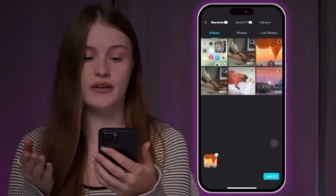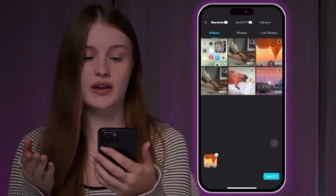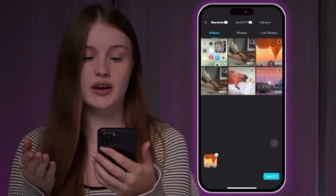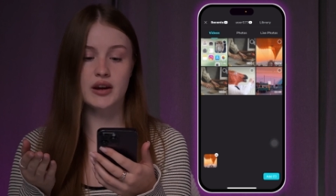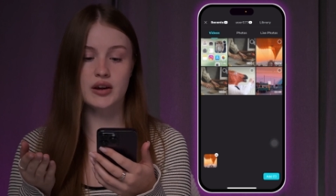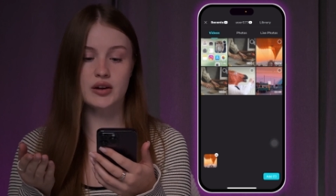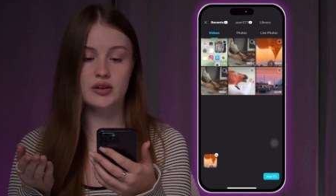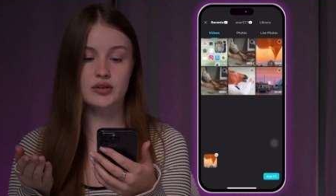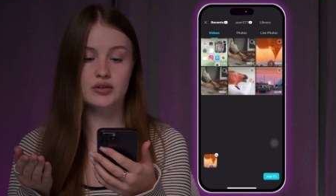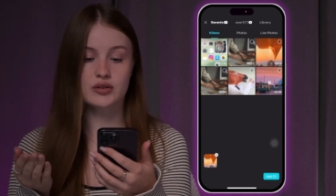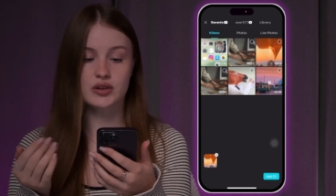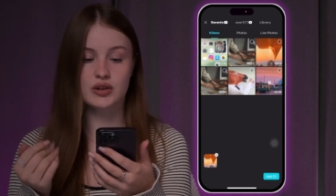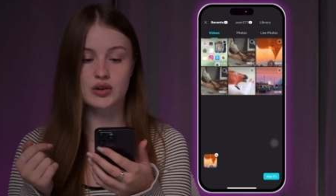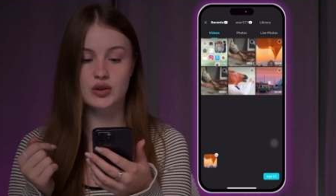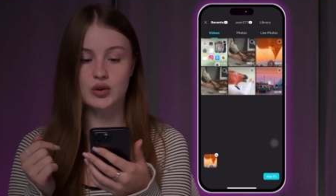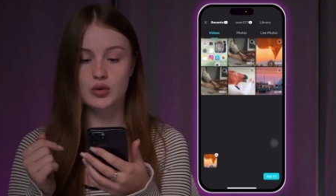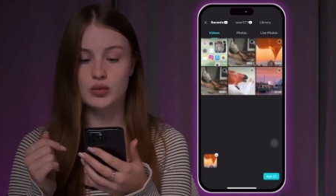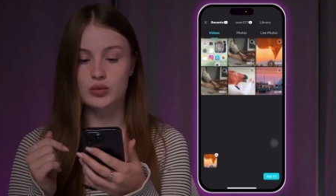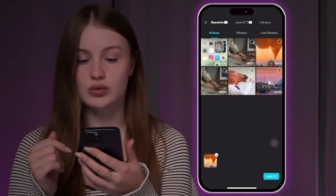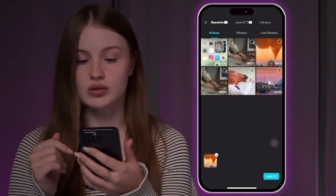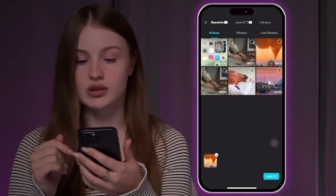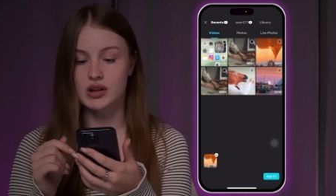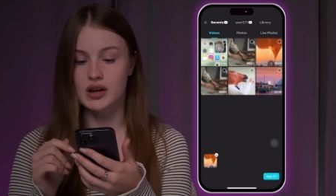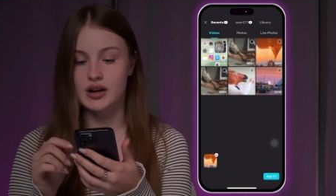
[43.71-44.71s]
video
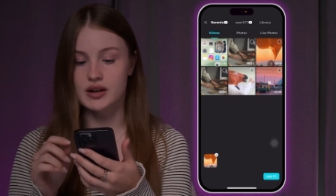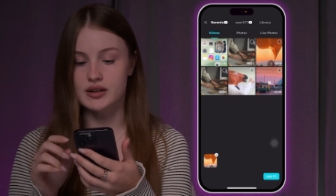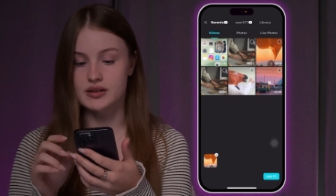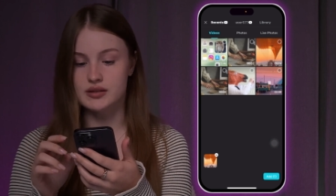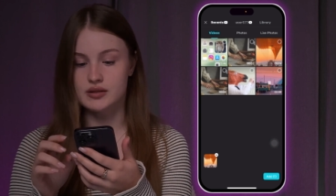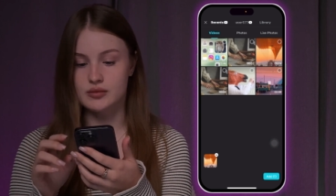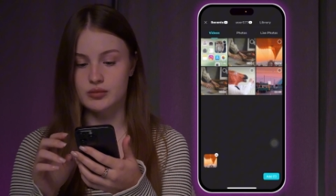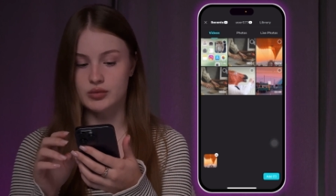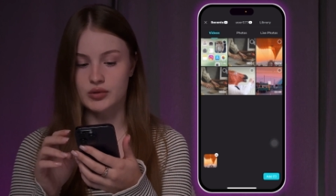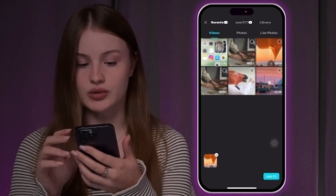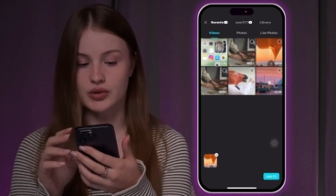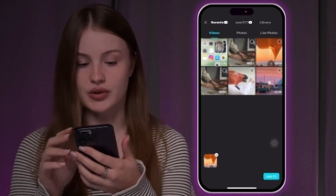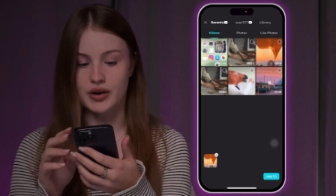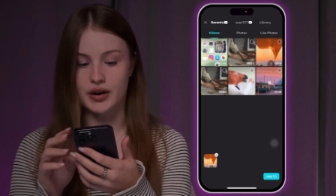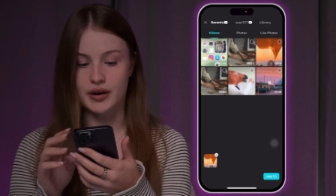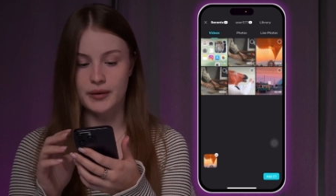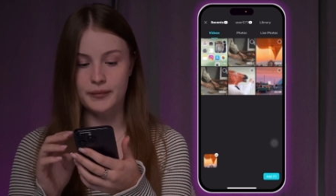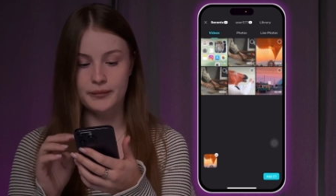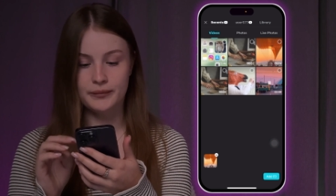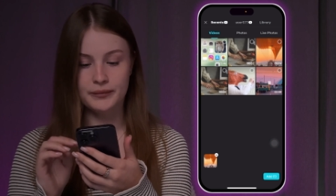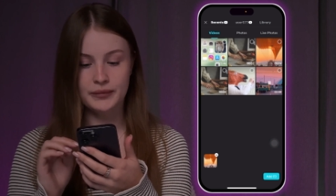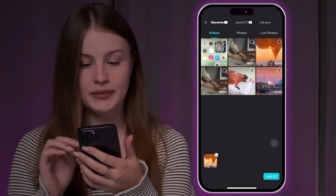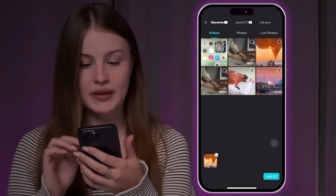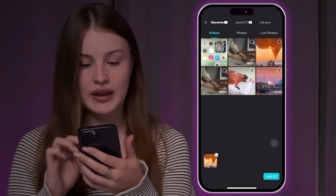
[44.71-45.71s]
you would like to blur.
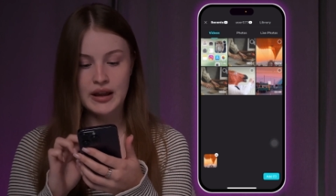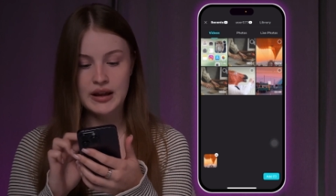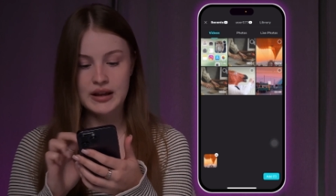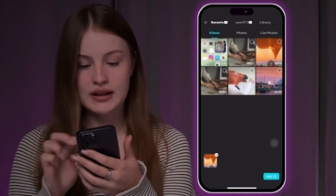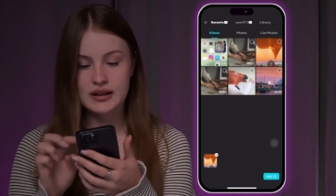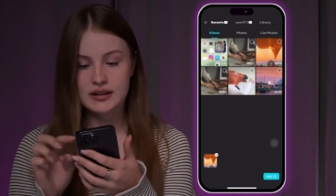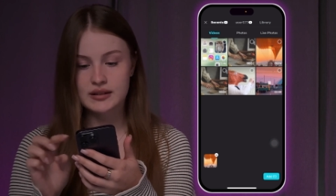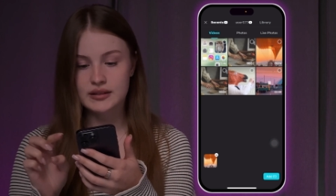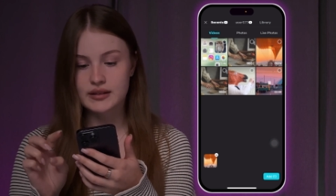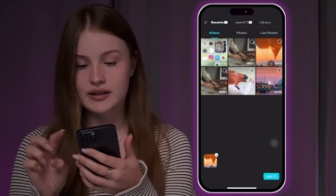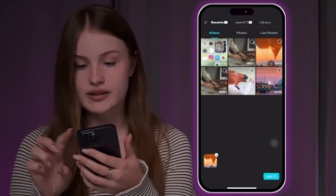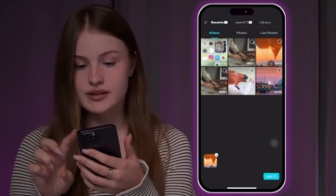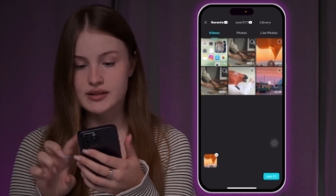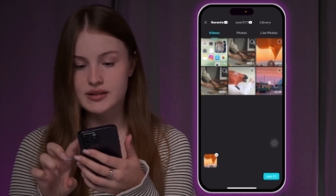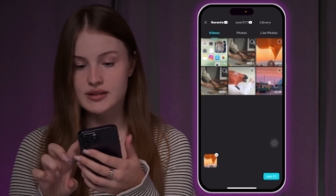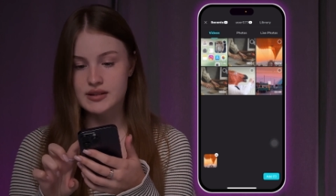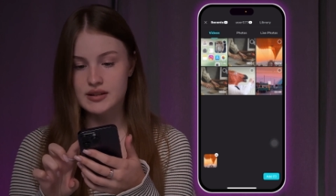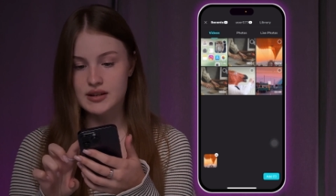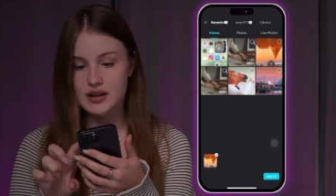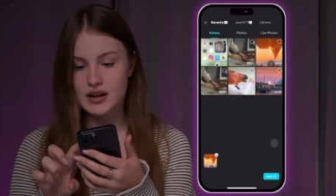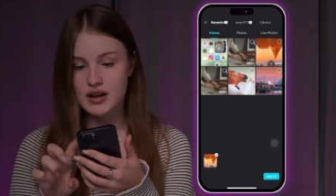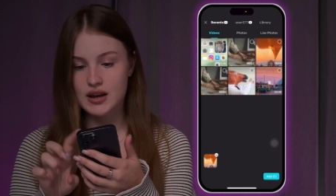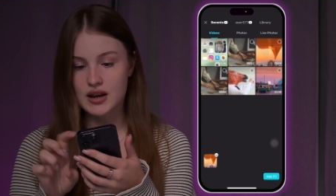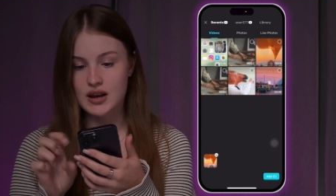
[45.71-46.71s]
Let's
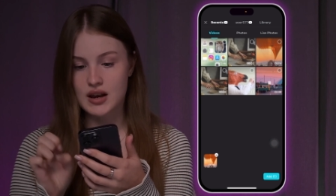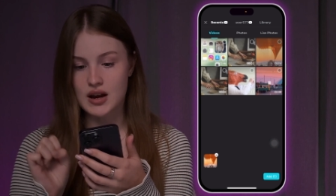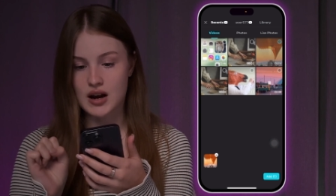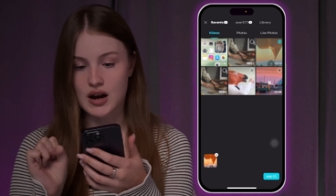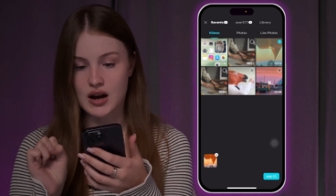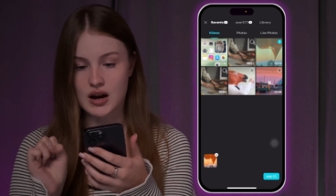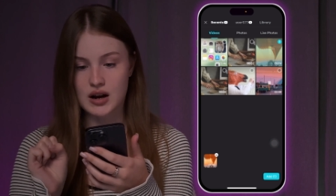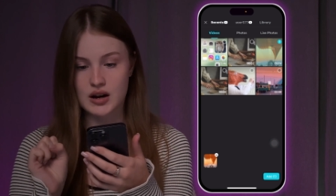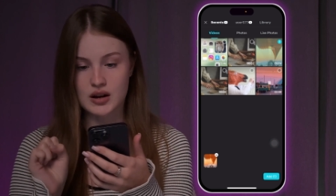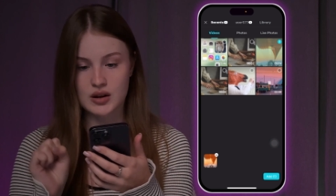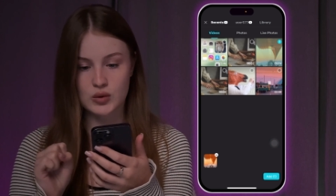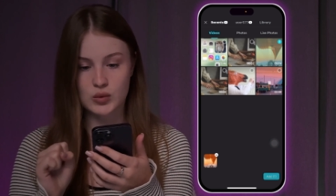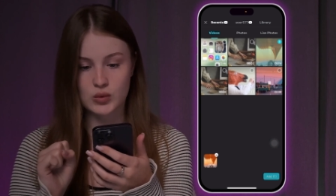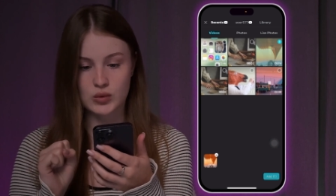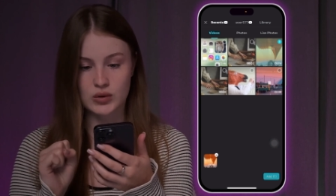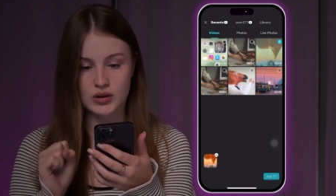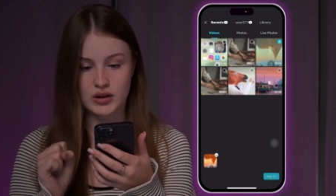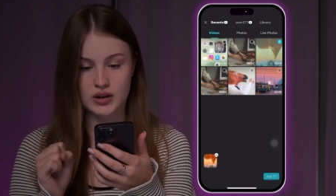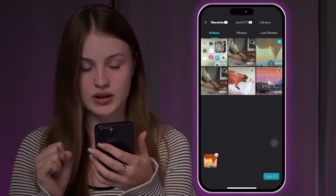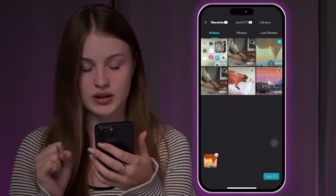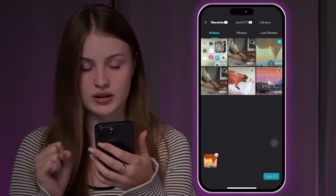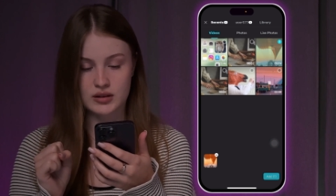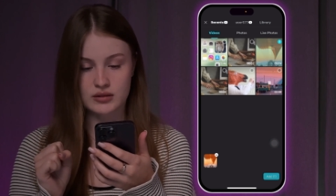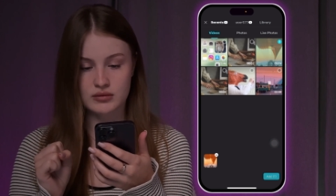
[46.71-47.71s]
say I
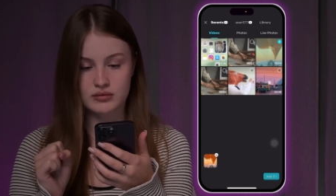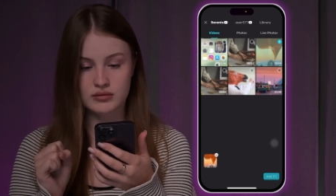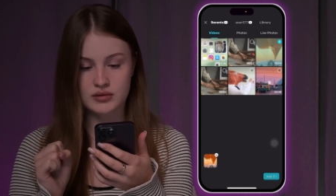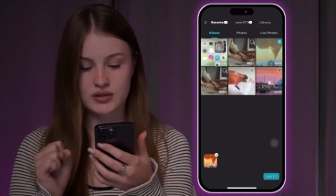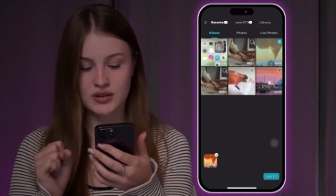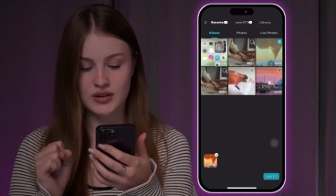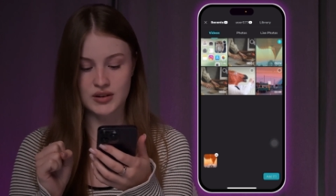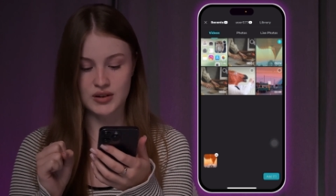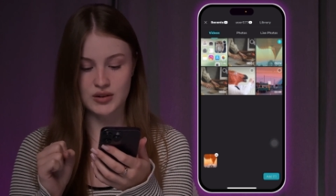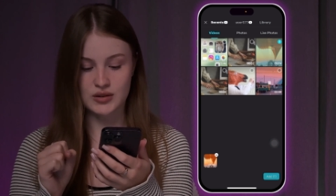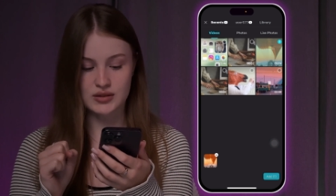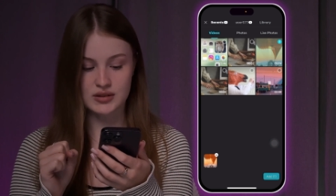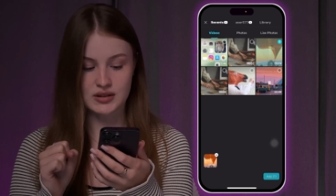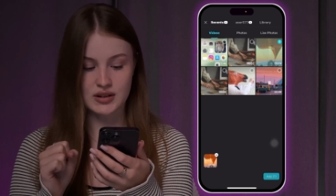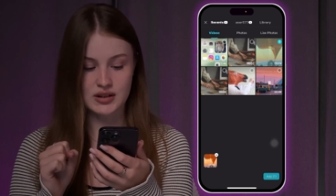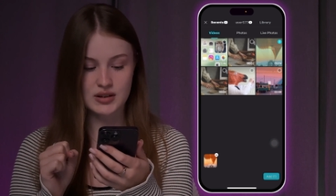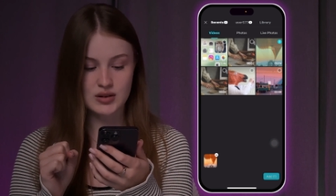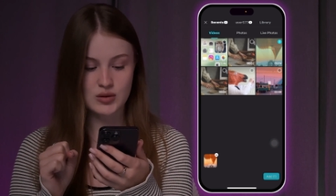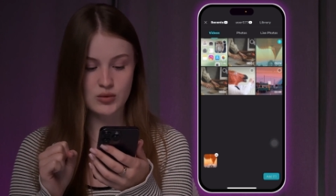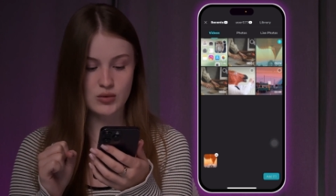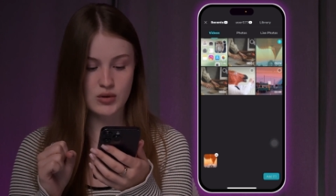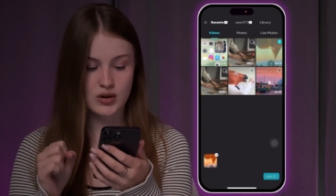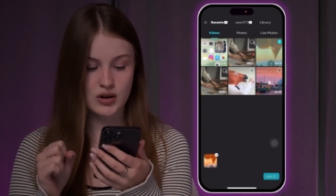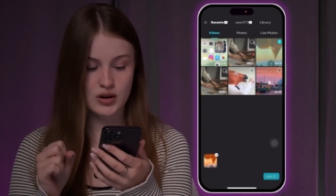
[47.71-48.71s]
wanna use
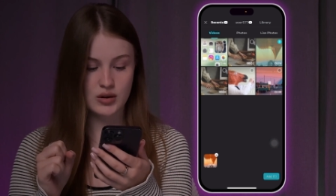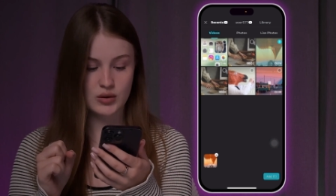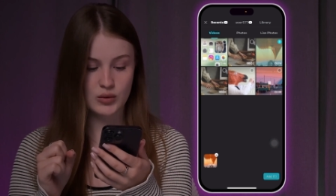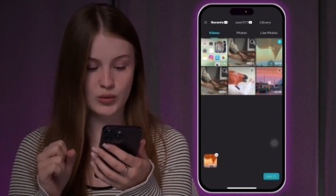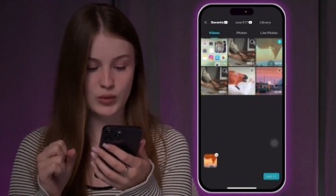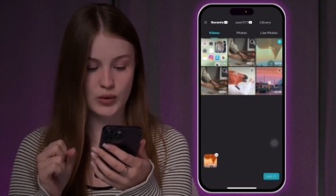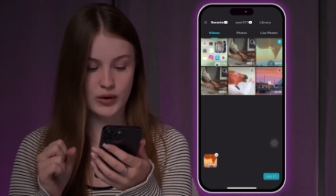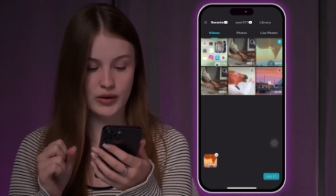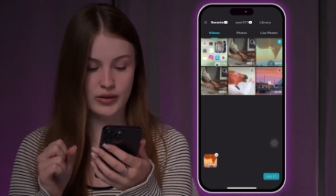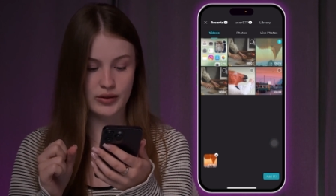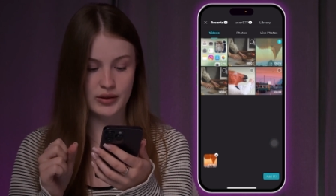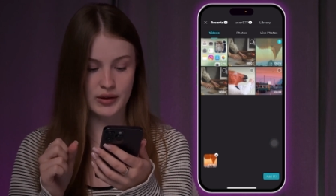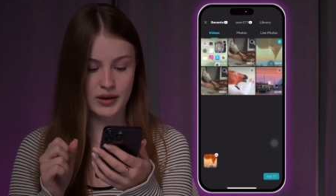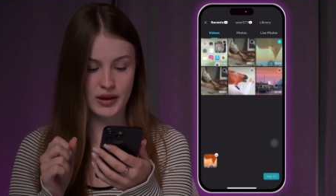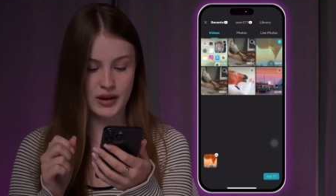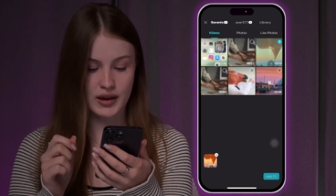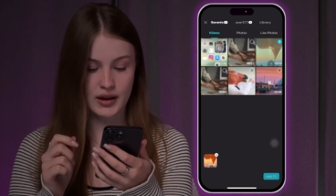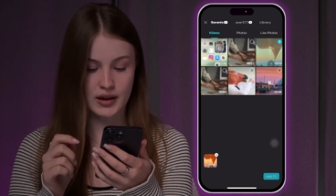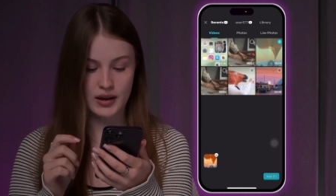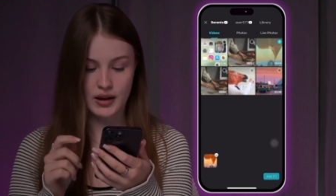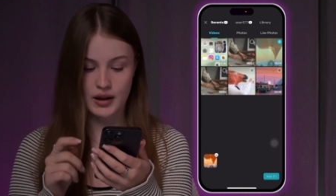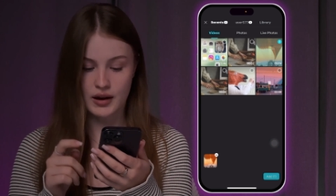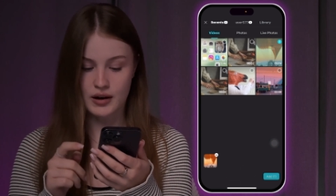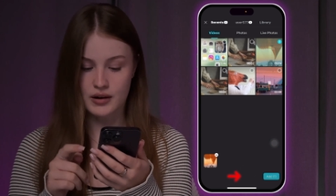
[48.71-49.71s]
this one with
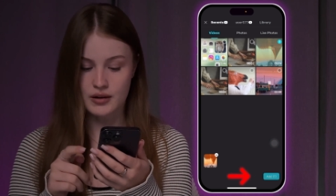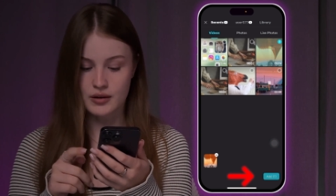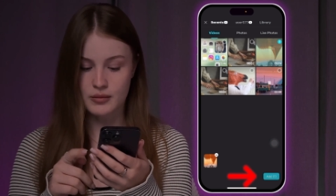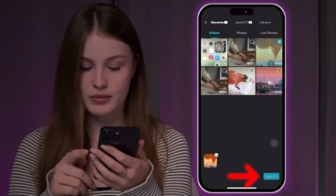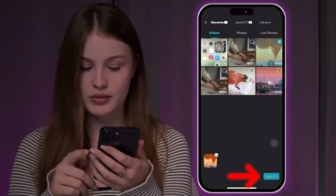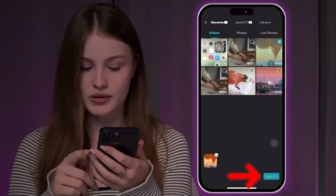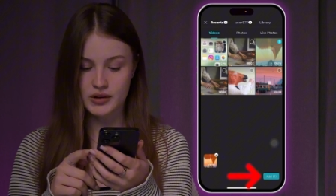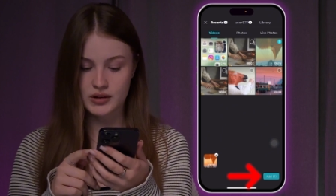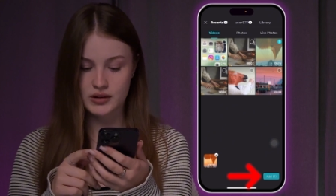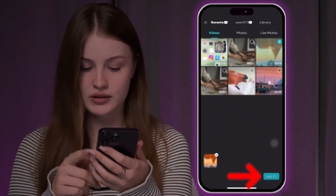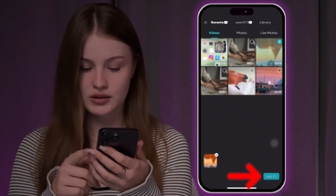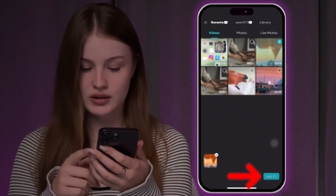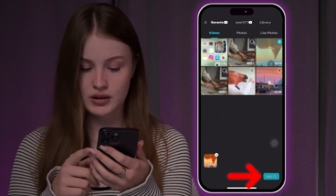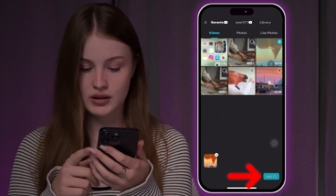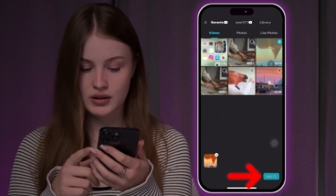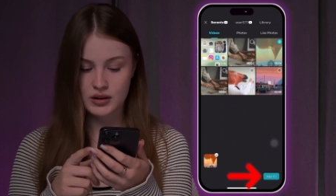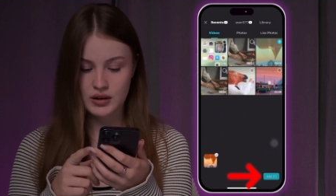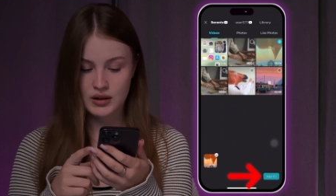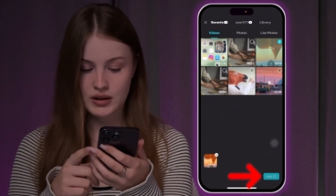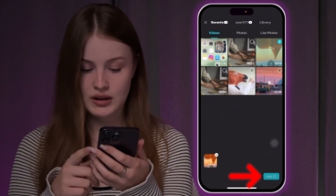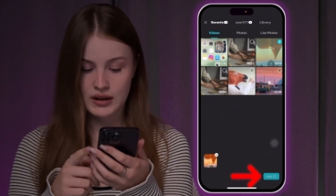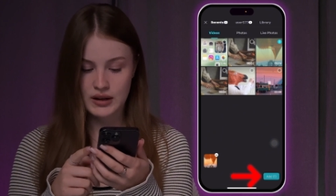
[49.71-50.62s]
the air balloon